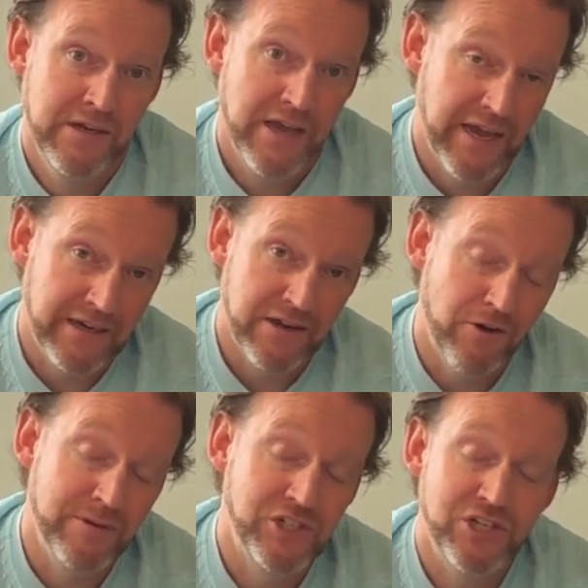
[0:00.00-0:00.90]
And I'll
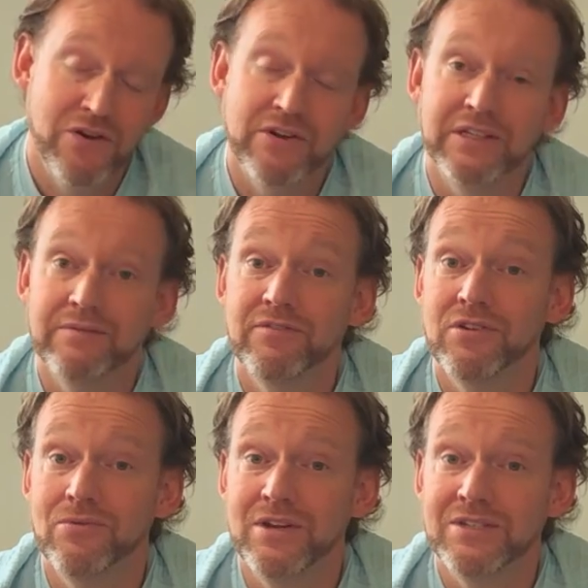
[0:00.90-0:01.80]
be sharing them for the
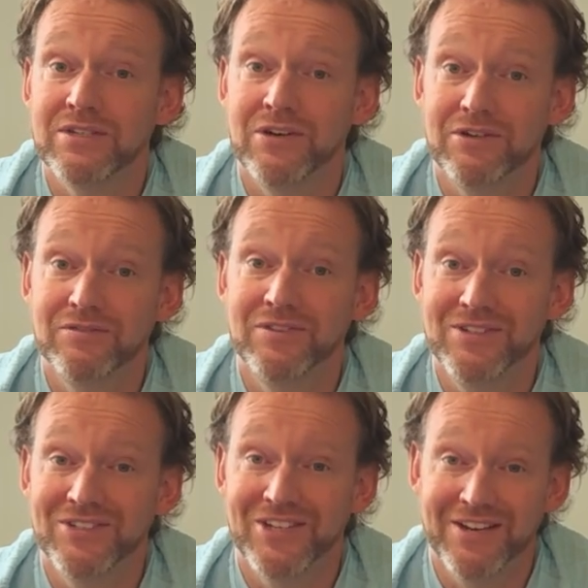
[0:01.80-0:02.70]
rest of
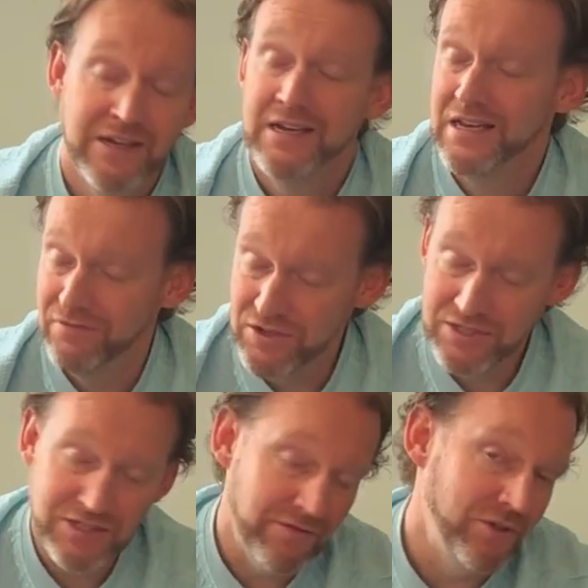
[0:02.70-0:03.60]
this channel. If this
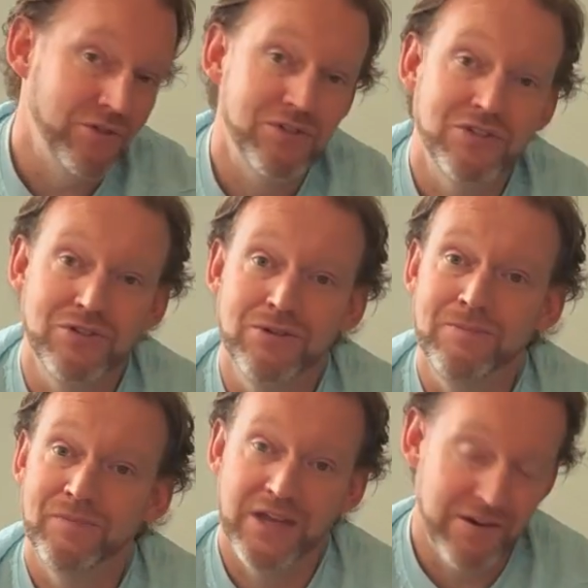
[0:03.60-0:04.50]
is of interest to you,
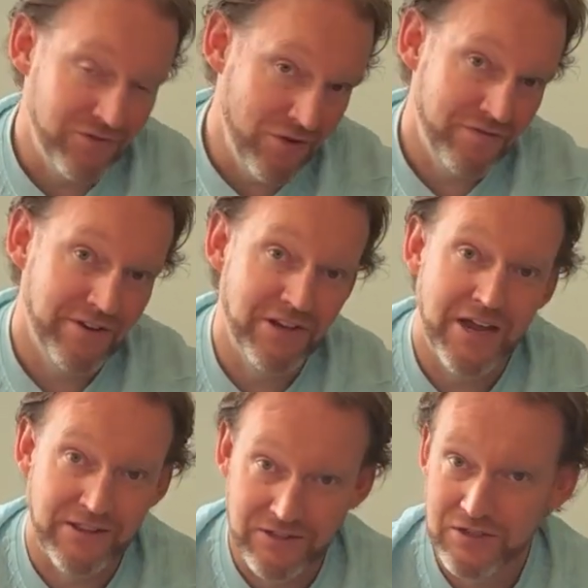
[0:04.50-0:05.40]
and if you feel
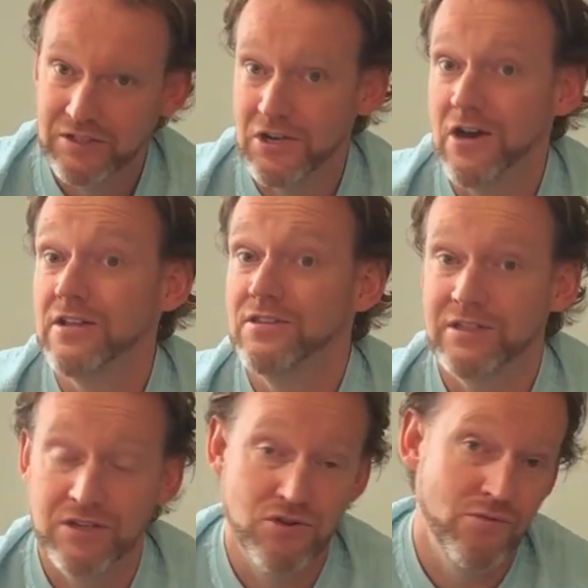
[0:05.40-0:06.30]
like this is the kind of thing
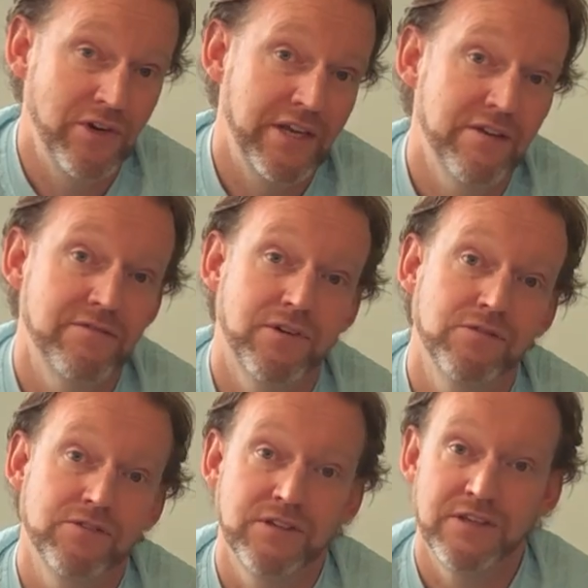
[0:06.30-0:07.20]
that you want to get
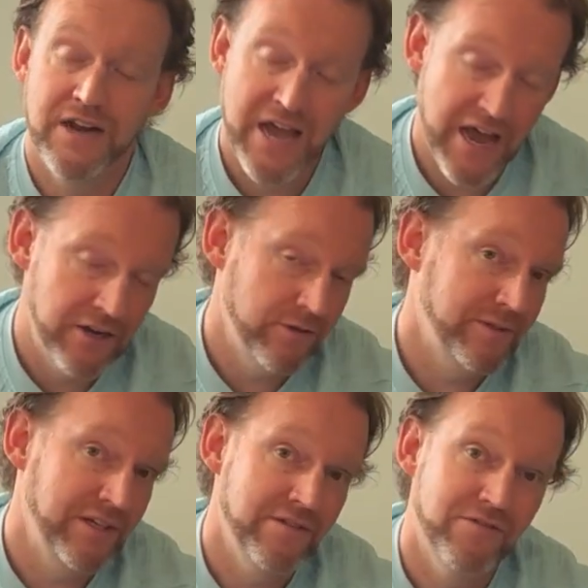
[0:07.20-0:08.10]
involved in, then I
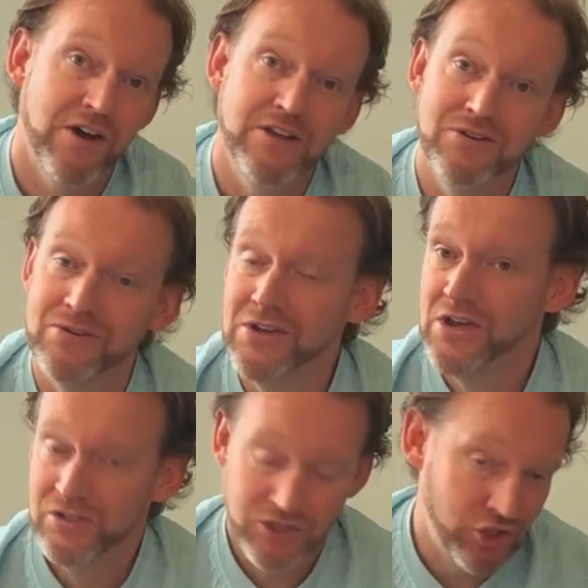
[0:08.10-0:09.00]
100% invite you
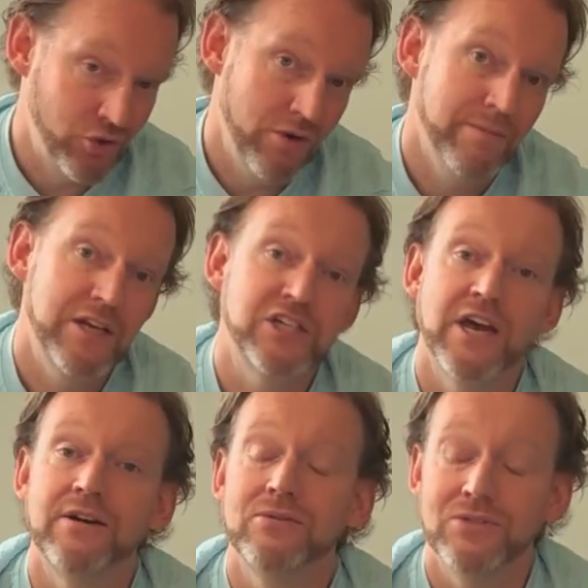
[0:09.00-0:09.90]
to join my
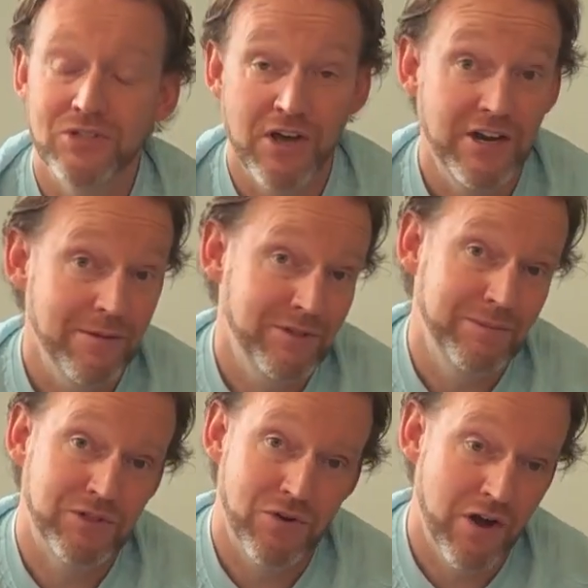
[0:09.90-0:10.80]
channel, sign up,
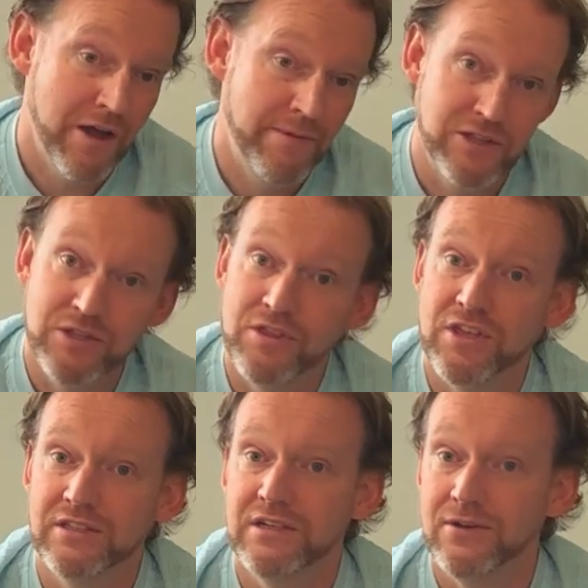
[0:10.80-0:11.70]
subscribe, hit the
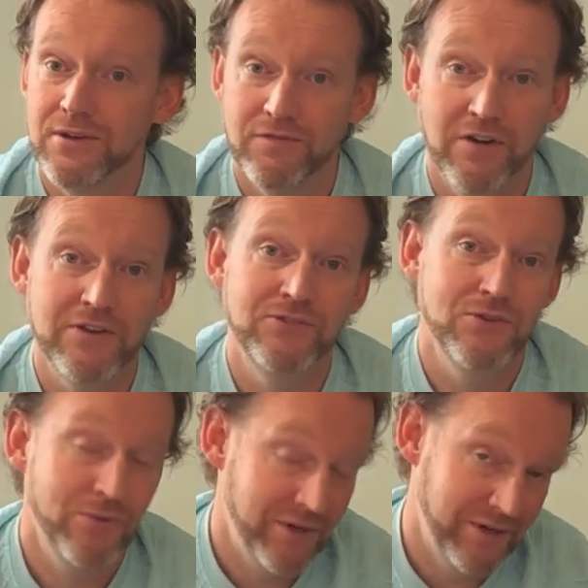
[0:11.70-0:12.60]
thing that notifies you
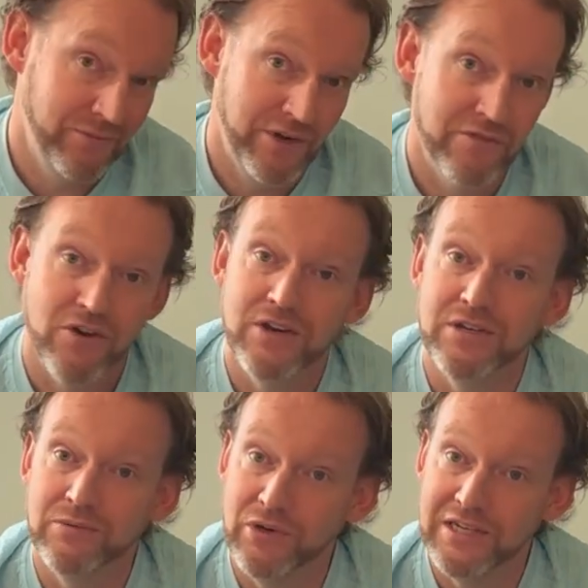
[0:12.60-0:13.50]
whenever I
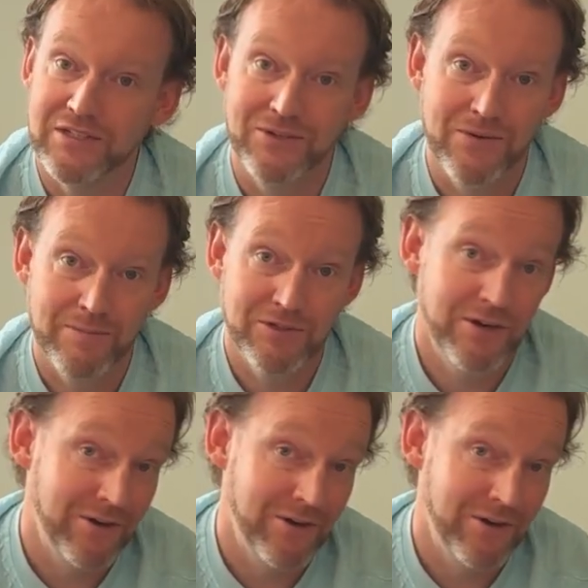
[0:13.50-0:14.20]
release a new episode.